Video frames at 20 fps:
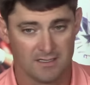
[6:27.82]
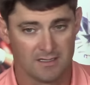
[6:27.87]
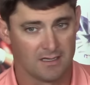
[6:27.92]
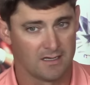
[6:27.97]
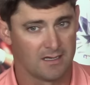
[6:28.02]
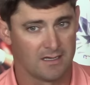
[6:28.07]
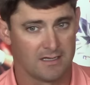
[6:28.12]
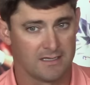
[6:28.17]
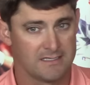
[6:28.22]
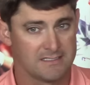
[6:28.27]

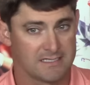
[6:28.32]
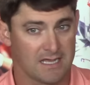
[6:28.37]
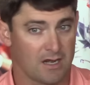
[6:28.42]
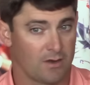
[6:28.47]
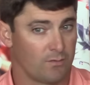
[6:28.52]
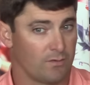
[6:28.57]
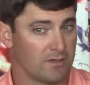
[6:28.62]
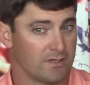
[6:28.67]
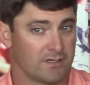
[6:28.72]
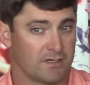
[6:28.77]
uh, he's had a
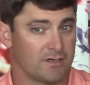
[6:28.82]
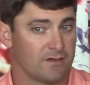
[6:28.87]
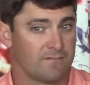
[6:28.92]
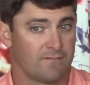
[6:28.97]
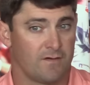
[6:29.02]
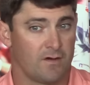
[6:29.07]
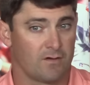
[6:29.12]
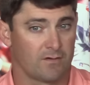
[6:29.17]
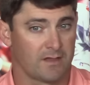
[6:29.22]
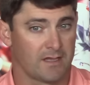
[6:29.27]
really good
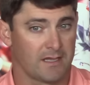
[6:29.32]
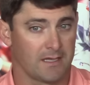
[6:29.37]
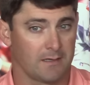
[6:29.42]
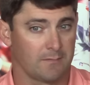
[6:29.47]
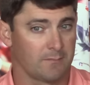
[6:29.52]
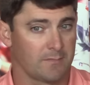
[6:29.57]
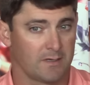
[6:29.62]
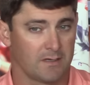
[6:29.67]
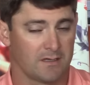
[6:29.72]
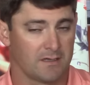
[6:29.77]
fall
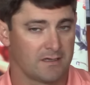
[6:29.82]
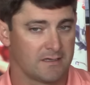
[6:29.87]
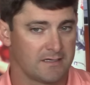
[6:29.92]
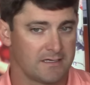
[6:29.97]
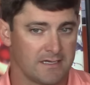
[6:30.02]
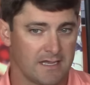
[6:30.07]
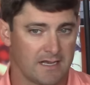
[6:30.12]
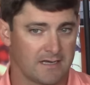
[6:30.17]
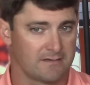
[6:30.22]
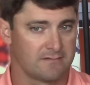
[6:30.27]
camp. Uh,
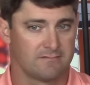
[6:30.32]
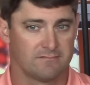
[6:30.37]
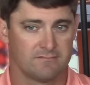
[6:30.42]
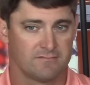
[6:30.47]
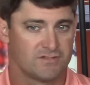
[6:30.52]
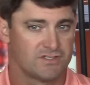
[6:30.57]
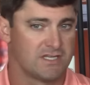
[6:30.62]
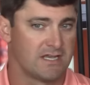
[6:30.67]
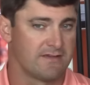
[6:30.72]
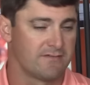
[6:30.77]
he had
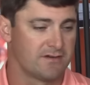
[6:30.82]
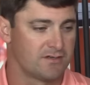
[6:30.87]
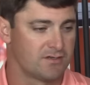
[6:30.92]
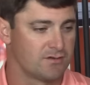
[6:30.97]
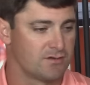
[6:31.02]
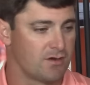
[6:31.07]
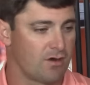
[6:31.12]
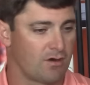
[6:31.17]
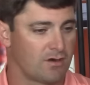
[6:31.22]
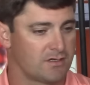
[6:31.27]
72
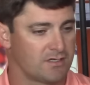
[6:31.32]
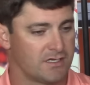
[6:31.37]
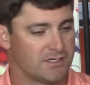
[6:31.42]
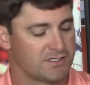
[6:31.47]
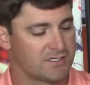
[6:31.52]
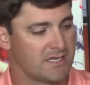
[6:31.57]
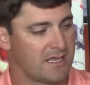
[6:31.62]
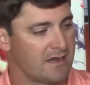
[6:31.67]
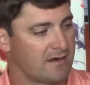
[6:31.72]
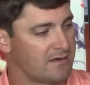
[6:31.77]
yard
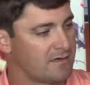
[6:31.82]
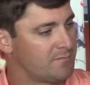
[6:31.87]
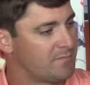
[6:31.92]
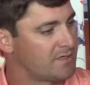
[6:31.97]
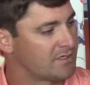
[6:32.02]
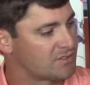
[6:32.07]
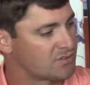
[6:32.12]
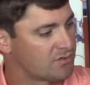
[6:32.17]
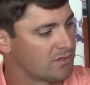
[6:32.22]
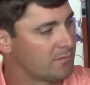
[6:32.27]
touchdown in a
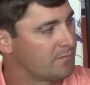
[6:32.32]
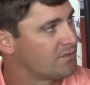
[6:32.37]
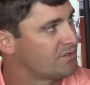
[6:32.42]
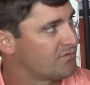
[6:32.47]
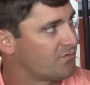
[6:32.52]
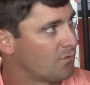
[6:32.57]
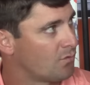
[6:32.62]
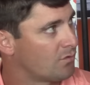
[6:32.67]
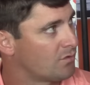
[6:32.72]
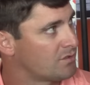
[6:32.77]
big scrimmage
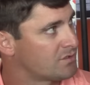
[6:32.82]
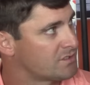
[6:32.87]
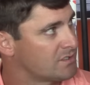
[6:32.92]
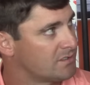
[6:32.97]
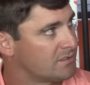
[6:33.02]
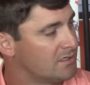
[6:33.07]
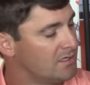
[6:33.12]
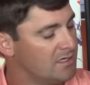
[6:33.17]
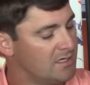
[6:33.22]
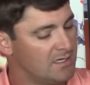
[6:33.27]
for us
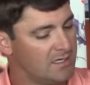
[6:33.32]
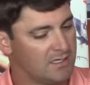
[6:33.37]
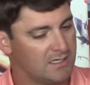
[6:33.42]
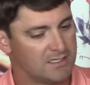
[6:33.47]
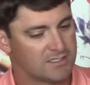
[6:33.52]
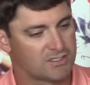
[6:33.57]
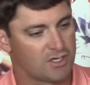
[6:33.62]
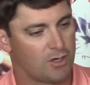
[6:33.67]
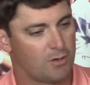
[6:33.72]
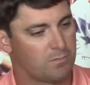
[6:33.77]
and
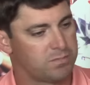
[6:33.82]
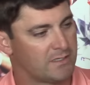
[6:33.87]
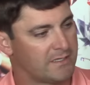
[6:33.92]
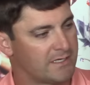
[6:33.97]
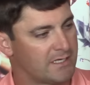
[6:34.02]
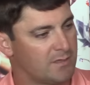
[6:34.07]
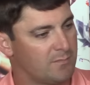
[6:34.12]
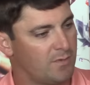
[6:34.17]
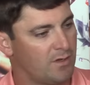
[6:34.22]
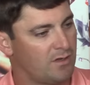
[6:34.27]
has caught
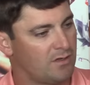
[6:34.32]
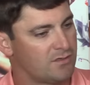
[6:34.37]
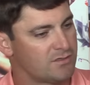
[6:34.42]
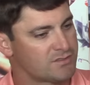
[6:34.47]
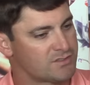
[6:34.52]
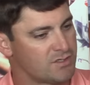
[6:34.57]
plenty of balls.